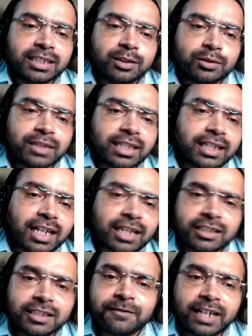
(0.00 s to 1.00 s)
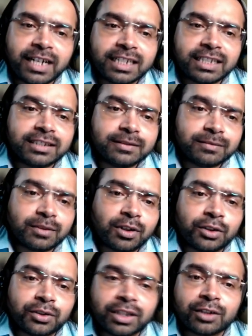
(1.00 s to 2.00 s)
You can classify
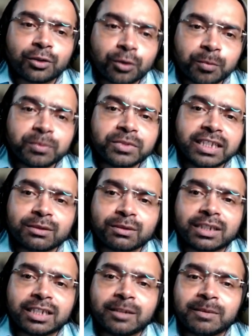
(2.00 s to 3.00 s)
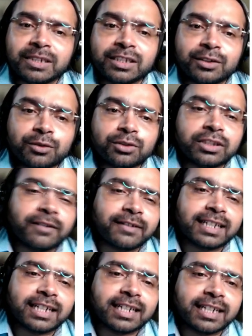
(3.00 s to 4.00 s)
or you can group these vulnerabilities into
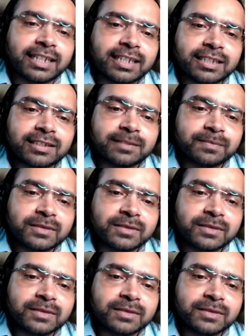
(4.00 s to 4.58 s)
several categories.